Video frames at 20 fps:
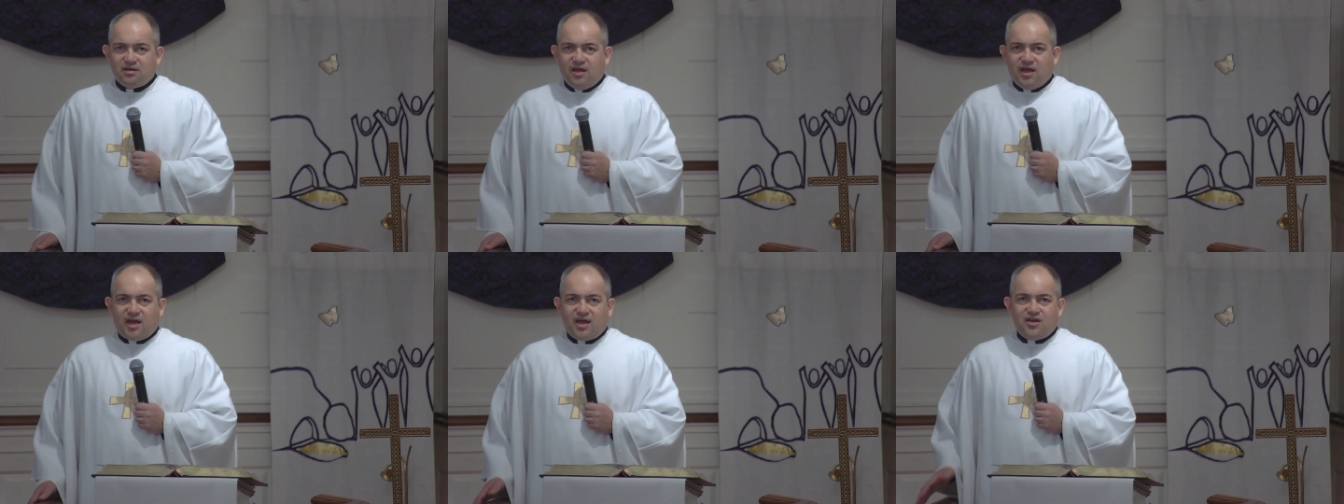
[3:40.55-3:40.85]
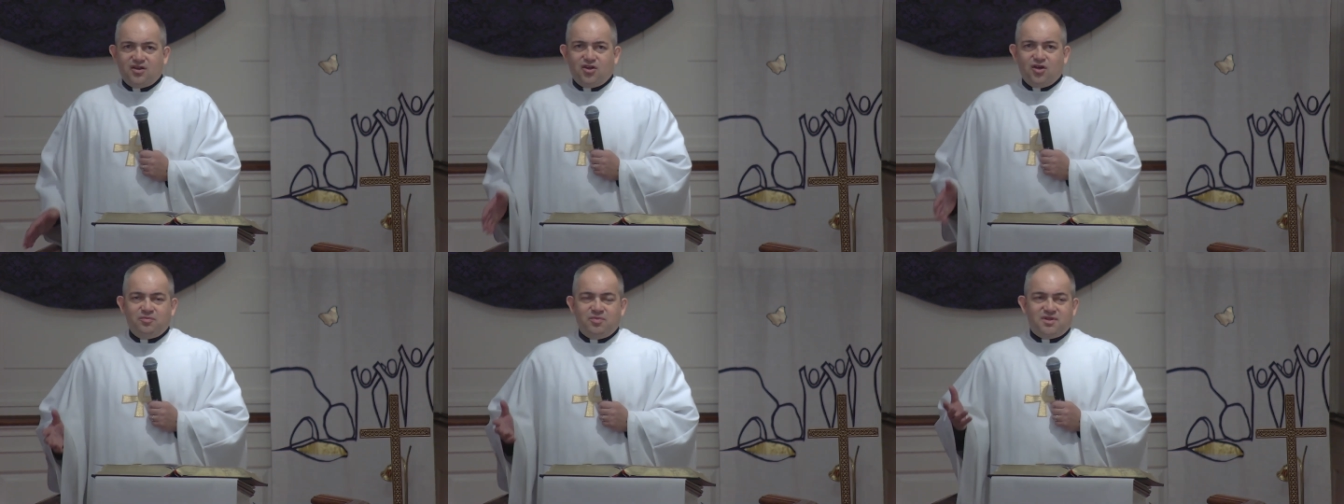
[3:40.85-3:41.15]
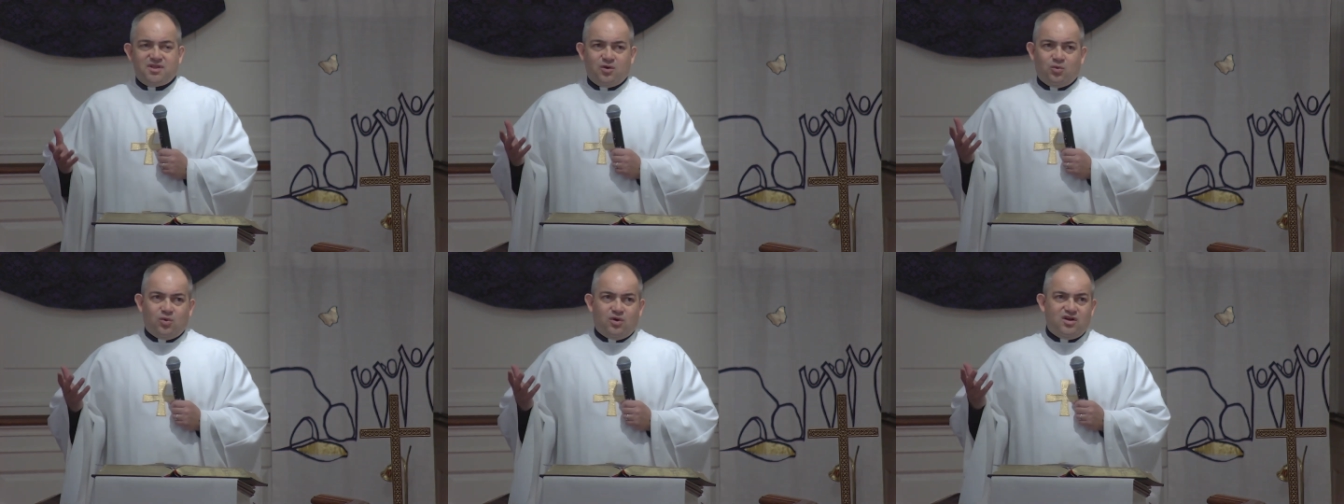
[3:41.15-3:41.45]
it cannot
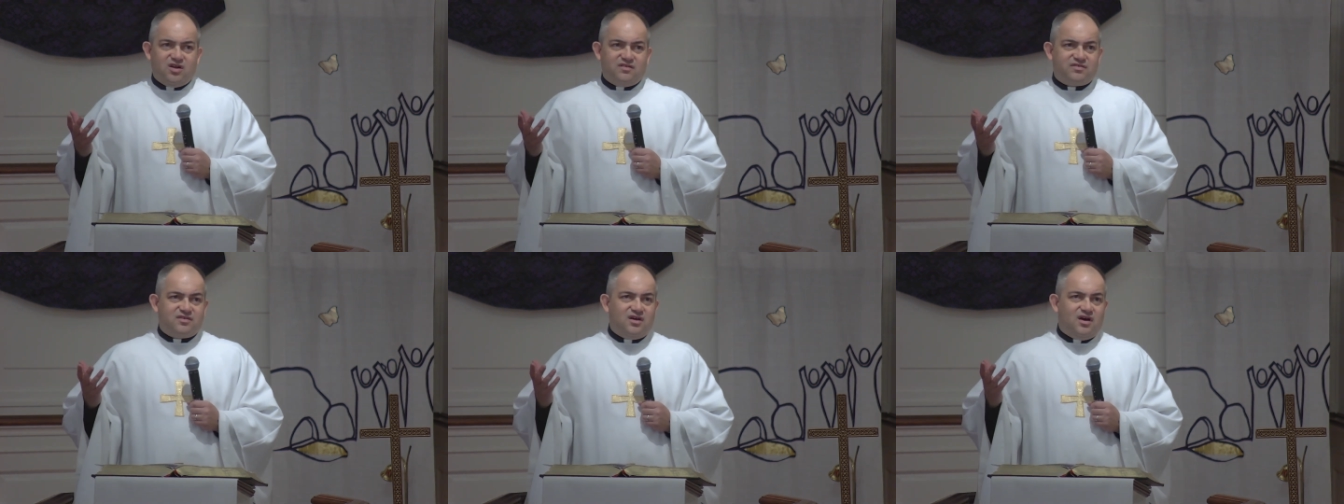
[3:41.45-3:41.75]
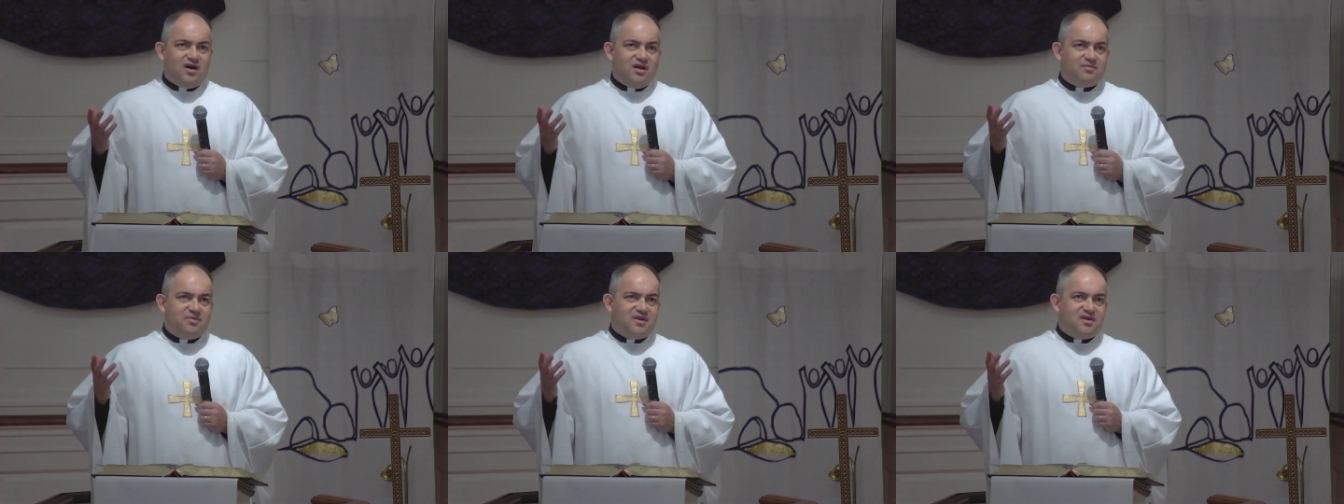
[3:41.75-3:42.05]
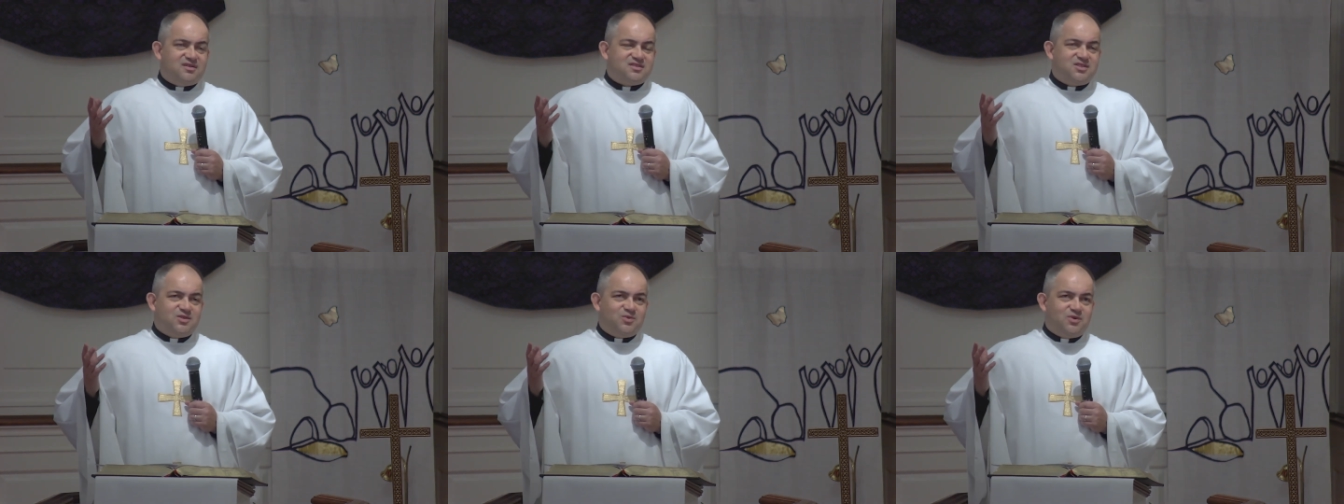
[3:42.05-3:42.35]
be the Word of God
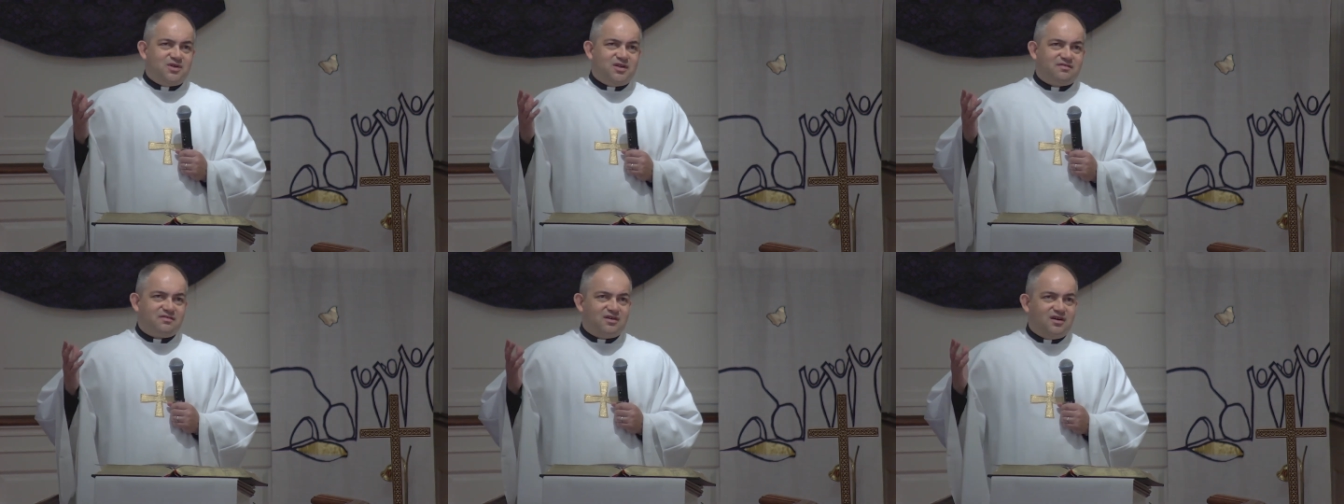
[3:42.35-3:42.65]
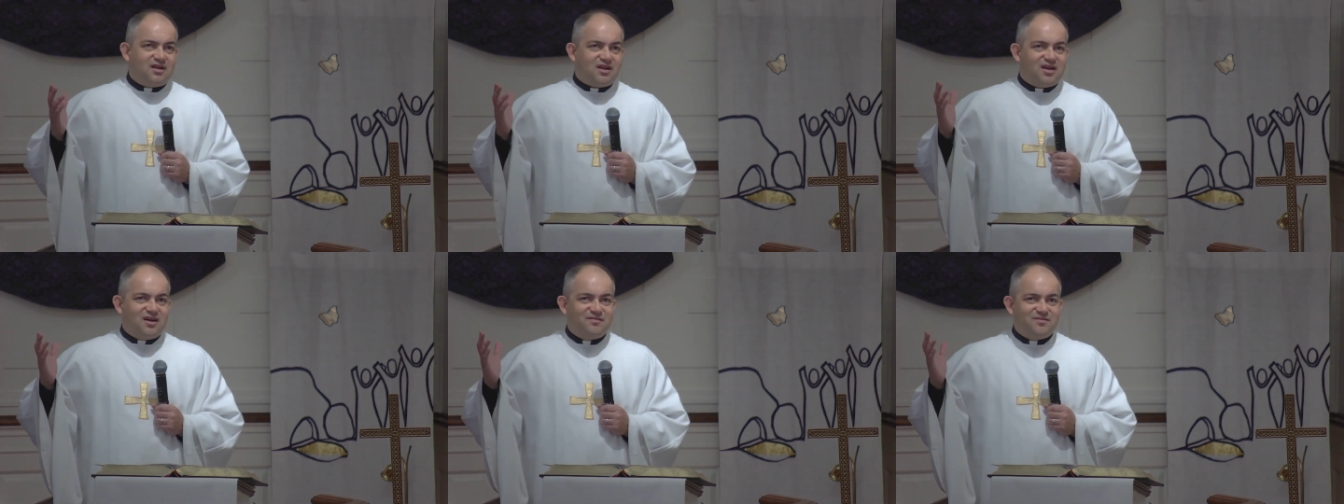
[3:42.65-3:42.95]
because the Word of God